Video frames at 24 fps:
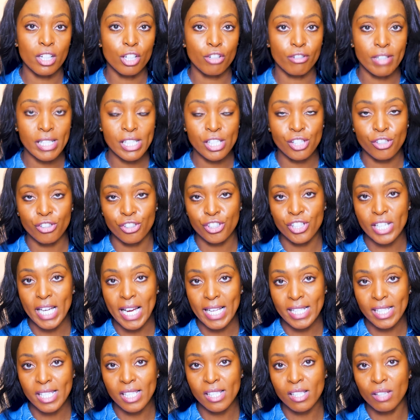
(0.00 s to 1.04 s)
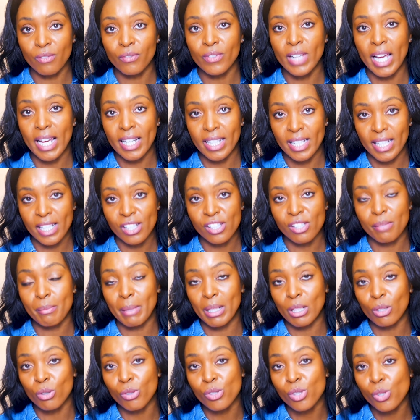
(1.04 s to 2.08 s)
increase your chances of getting into
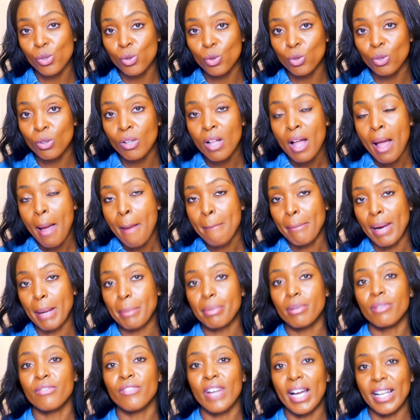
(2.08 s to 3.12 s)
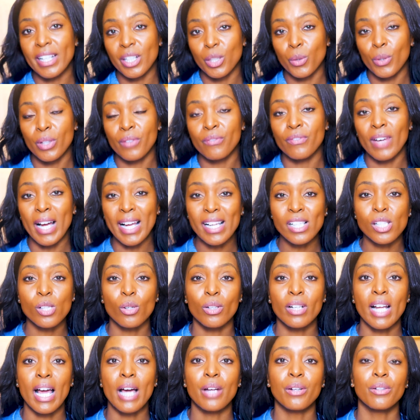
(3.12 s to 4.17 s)
medical school by providing you advice
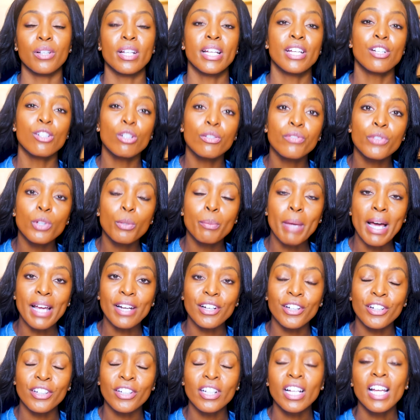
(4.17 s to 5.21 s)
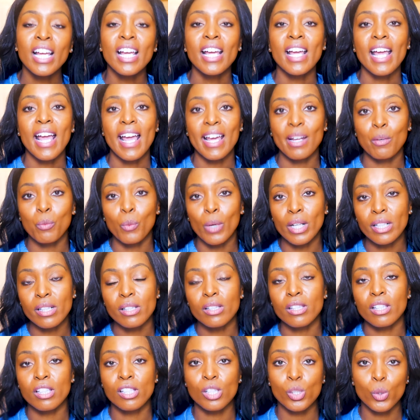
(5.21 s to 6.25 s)
on how to interview better and
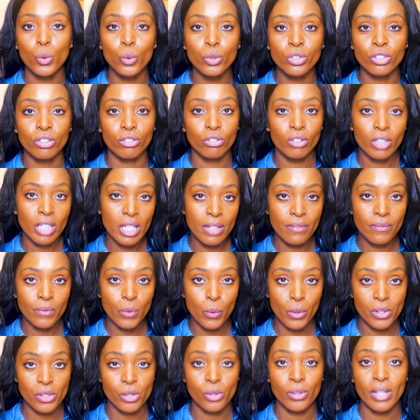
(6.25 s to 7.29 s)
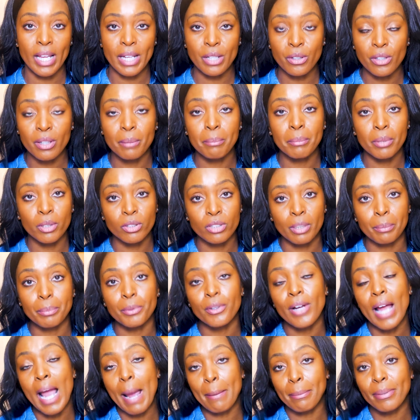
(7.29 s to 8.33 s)
what the schools are looking for so that you can build up
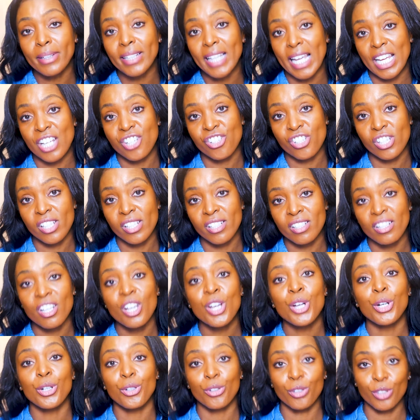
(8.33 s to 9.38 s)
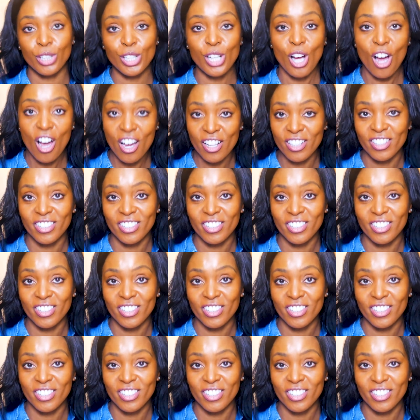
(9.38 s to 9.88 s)
your application early on.